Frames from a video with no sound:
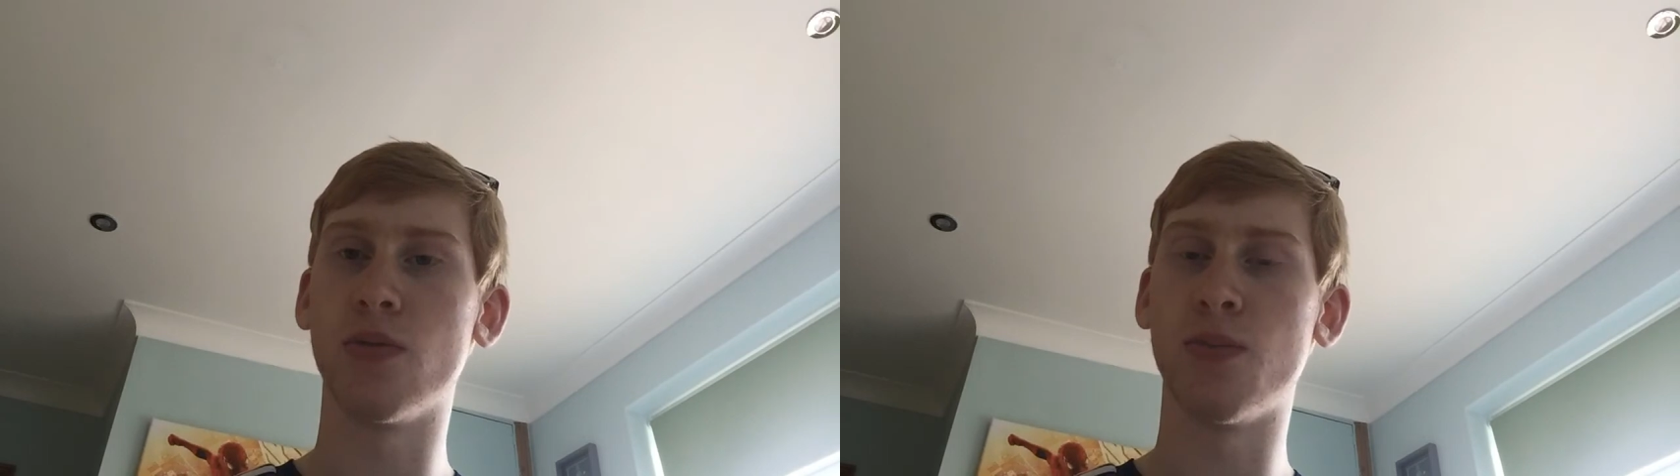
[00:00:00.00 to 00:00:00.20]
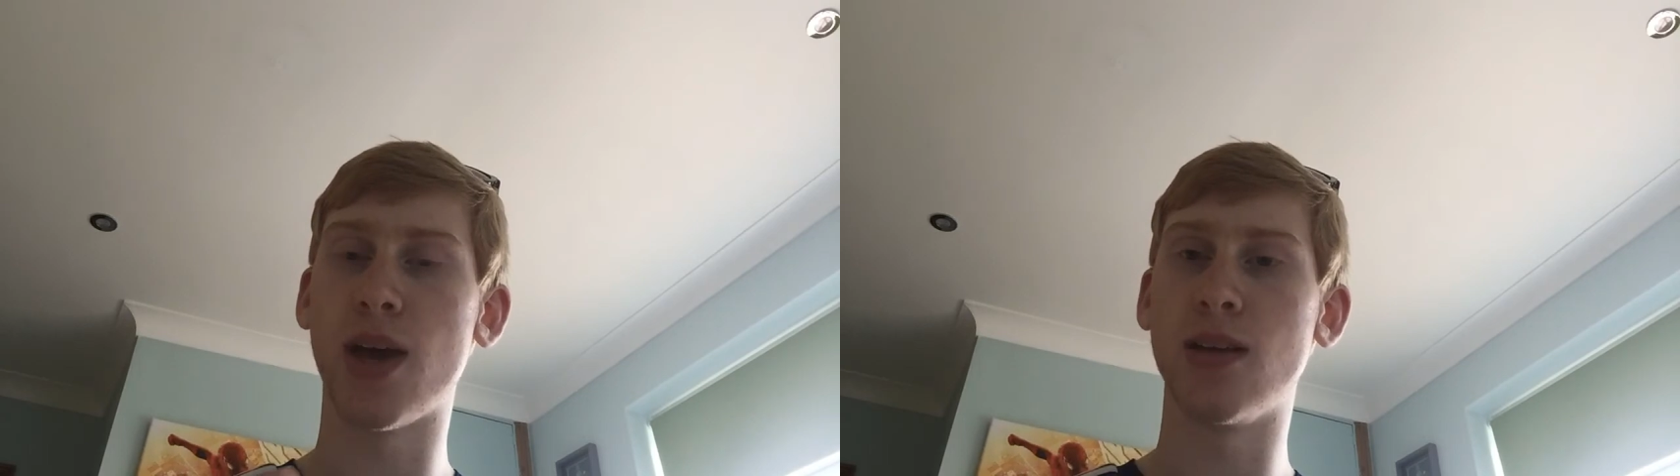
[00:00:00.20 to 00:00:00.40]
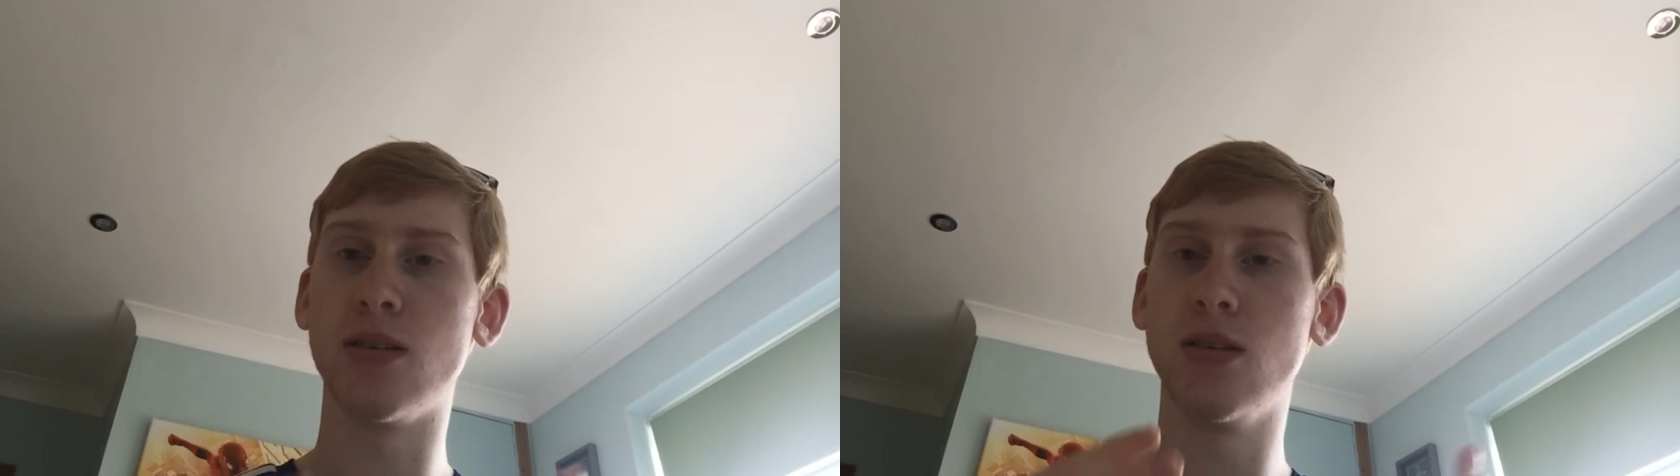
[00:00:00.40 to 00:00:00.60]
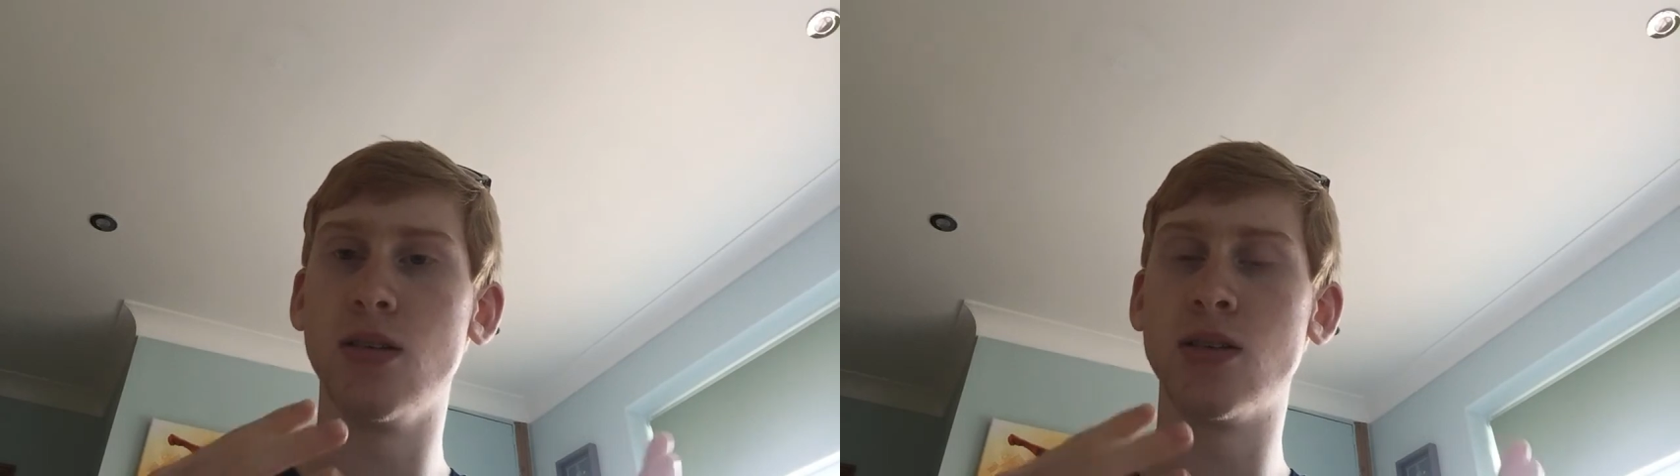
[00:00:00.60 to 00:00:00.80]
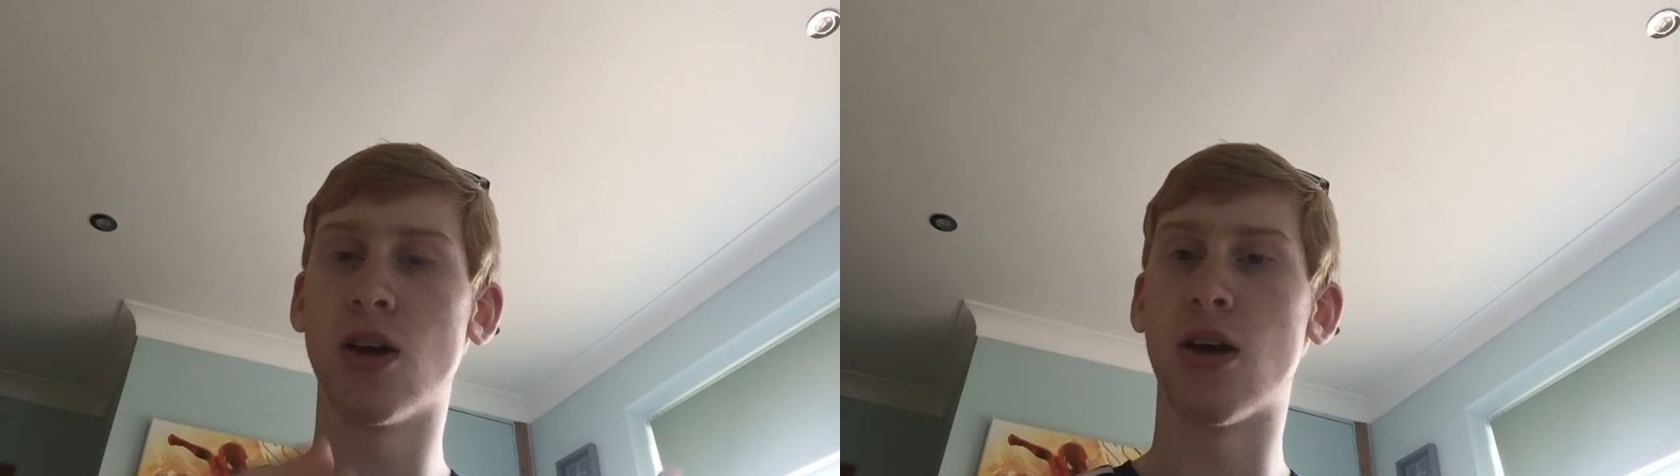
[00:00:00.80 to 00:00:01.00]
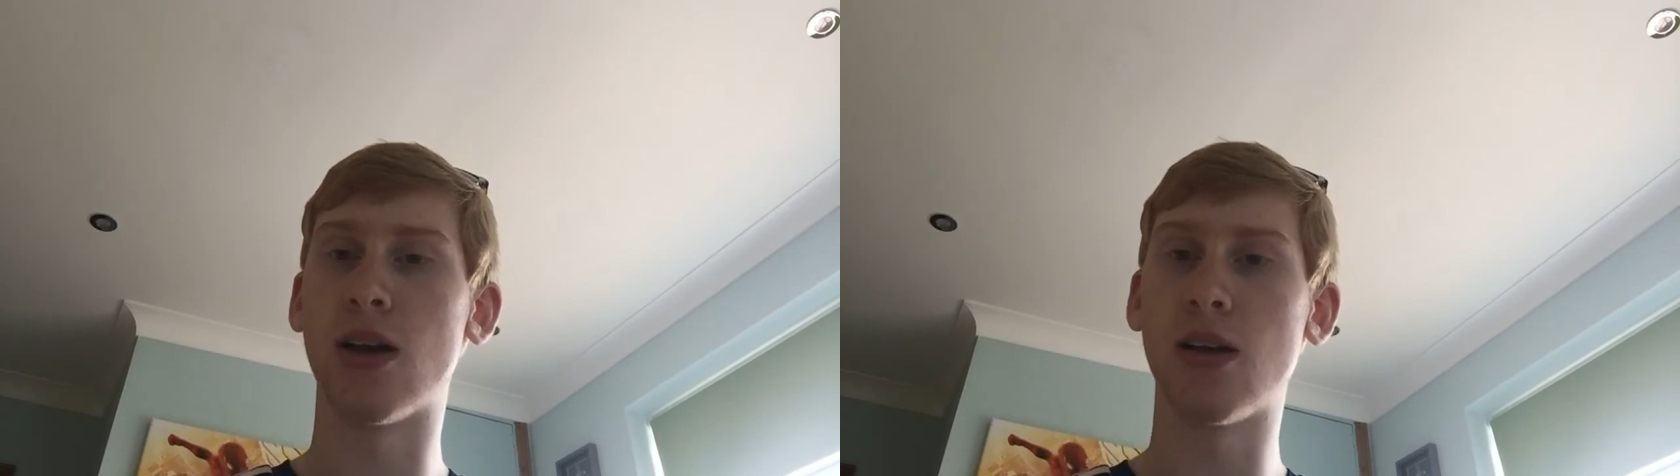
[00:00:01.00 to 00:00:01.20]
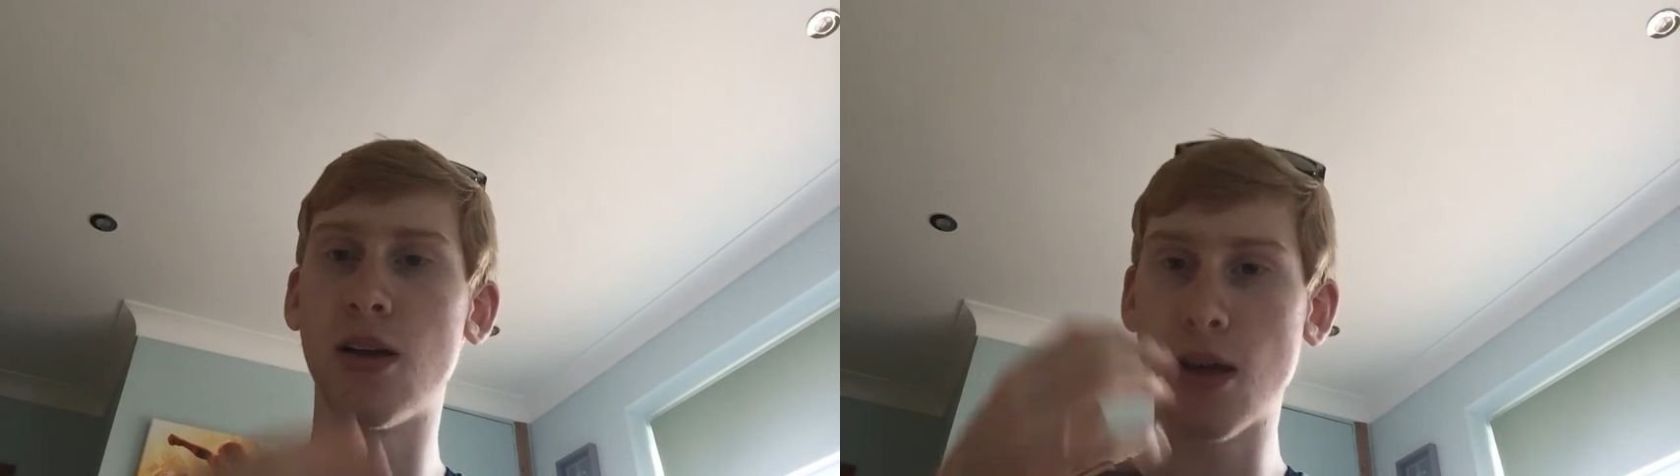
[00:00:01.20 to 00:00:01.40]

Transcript: big sign